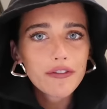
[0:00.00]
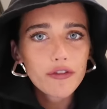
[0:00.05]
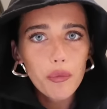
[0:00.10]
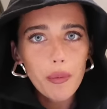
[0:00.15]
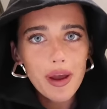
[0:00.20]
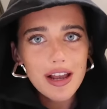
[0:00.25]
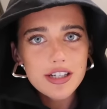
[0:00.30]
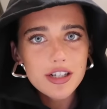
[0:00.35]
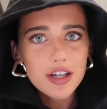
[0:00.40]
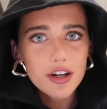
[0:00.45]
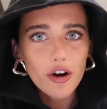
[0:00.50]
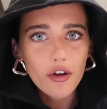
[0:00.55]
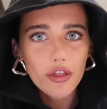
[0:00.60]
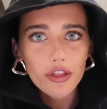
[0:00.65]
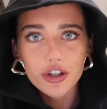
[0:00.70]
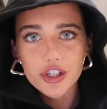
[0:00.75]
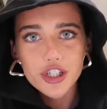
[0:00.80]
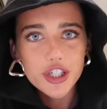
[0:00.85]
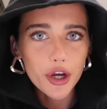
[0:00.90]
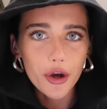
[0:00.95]
information on
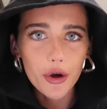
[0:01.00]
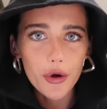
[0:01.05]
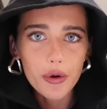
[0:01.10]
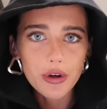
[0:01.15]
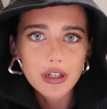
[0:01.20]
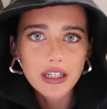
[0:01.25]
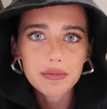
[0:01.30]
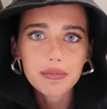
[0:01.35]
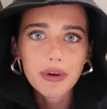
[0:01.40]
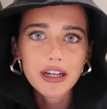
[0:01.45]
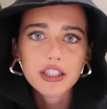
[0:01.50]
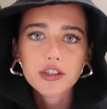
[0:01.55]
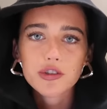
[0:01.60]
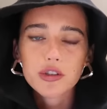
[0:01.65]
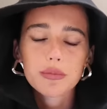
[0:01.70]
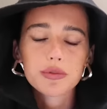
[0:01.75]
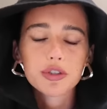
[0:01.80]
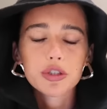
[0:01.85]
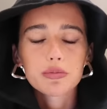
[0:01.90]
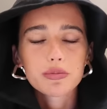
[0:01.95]
the show in my
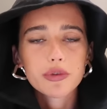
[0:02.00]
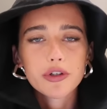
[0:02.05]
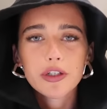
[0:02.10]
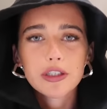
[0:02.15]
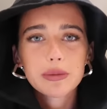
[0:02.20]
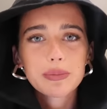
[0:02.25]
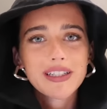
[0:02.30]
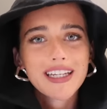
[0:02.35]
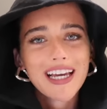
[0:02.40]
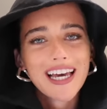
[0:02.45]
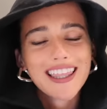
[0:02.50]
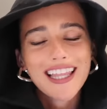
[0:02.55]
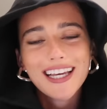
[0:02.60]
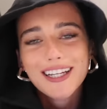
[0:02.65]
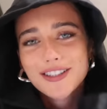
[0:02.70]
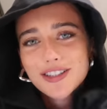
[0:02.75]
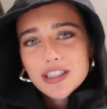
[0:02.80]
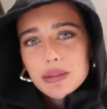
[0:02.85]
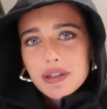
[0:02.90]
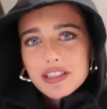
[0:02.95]
description box, but yeah,
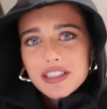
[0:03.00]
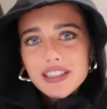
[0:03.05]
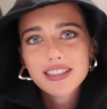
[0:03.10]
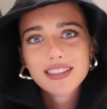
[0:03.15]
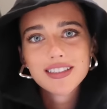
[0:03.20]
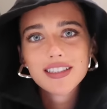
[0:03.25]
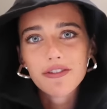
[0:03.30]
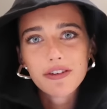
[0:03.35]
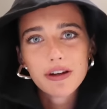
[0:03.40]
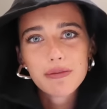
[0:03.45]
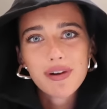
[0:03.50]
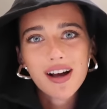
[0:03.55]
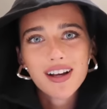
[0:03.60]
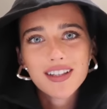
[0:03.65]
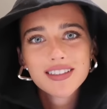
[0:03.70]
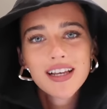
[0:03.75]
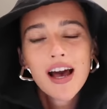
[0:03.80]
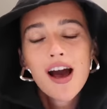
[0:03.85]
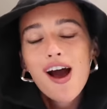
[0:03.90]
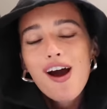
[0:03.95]
thank you so much to Discovery
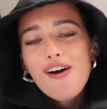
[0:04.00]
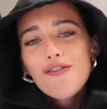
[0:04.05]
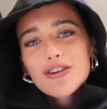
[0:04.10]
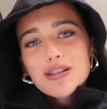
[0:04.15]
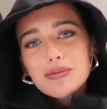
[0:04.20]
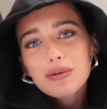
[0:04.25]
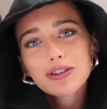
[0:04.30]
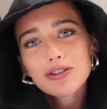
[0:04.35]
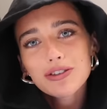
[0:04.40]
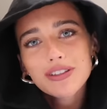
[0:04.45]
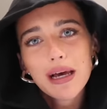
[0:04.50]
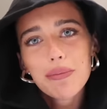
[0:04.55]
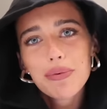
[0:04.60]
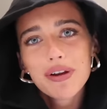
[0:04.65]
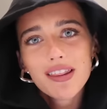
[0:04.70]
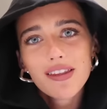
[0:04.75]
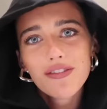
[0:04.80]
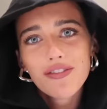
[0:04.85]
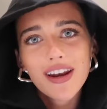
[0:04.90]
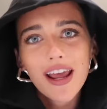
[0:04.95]
Plus for sponsoring that
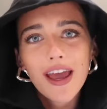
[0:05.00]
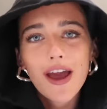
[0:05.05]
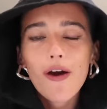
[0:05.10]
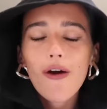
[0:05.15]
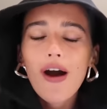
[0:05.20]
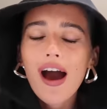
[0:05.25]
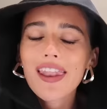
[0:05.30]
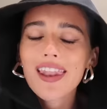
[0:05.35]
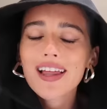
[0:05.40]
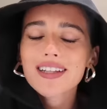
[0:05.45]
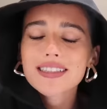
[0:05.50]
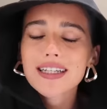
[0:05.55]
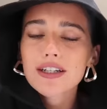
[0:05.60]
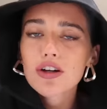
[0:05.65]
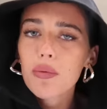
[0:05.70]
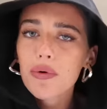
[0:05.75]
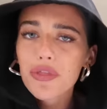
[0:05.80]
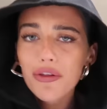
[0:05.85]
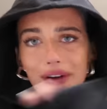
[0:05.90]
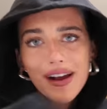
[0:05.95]
bit of the video, and let's get
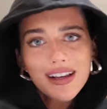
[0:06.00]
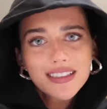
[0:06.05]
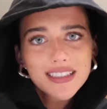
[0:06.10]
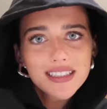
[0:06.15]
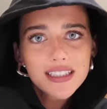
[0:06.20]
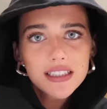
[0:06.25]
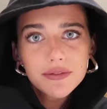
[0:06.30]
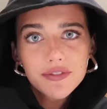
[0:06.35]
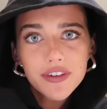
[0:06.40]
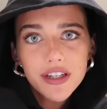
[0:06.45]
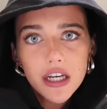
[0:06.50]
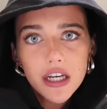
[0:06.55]
on with the rest of the video